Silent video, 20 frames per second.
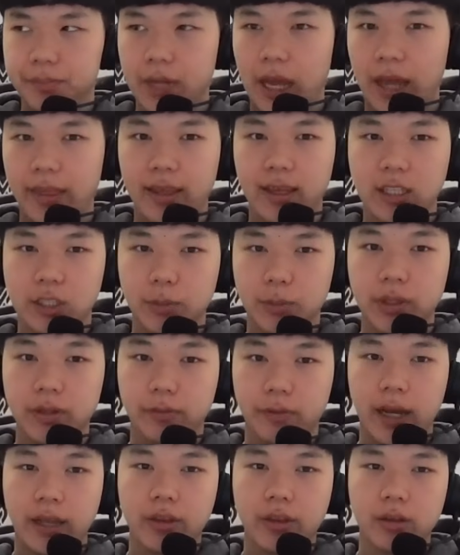I think it's been
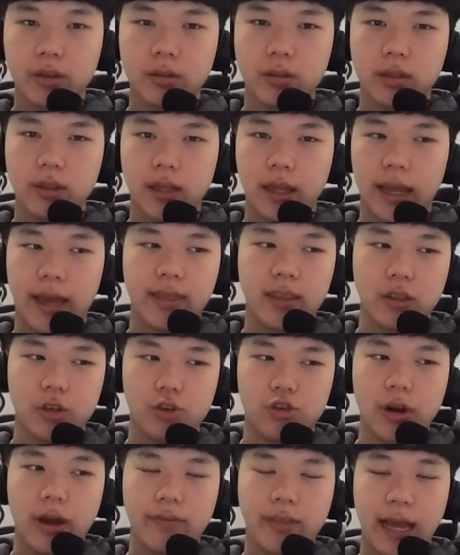fine though. Like I think the
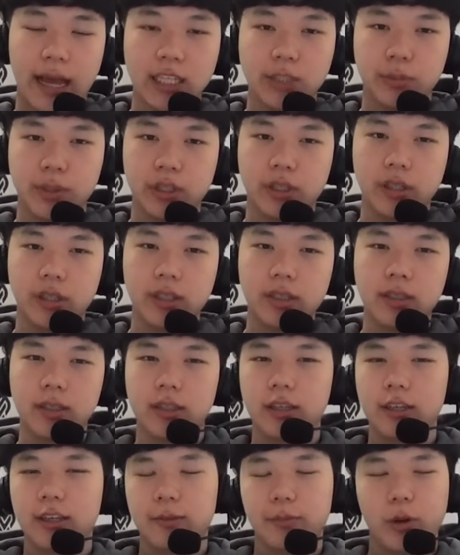draft has been good,
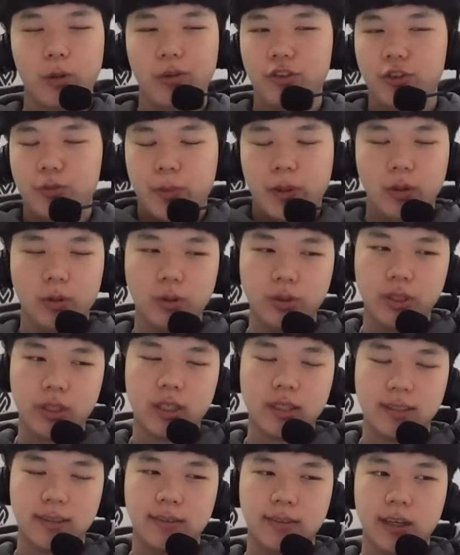but we've just been losing
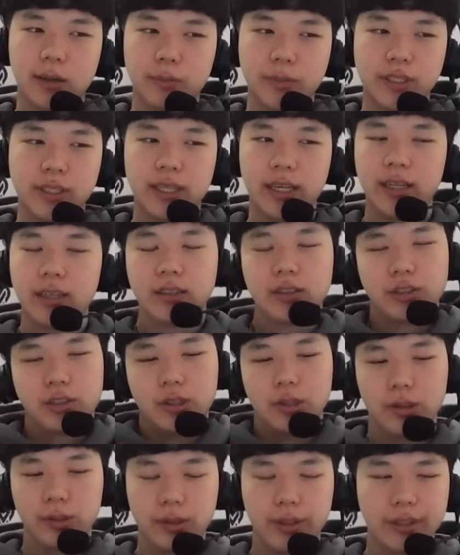because of dumb mistakes.
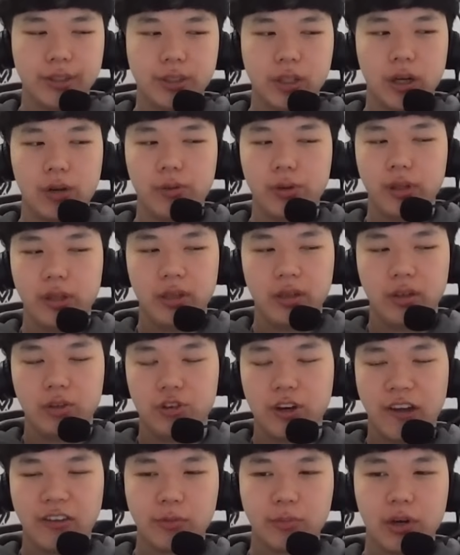So it's not really a
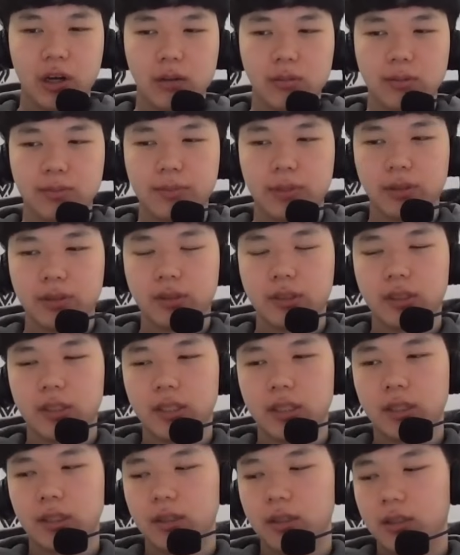draft problem, I would
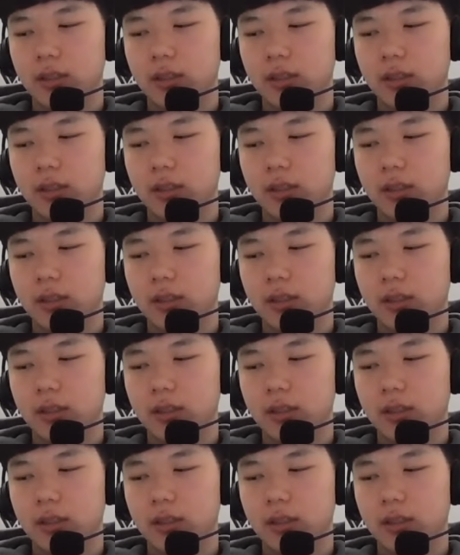say.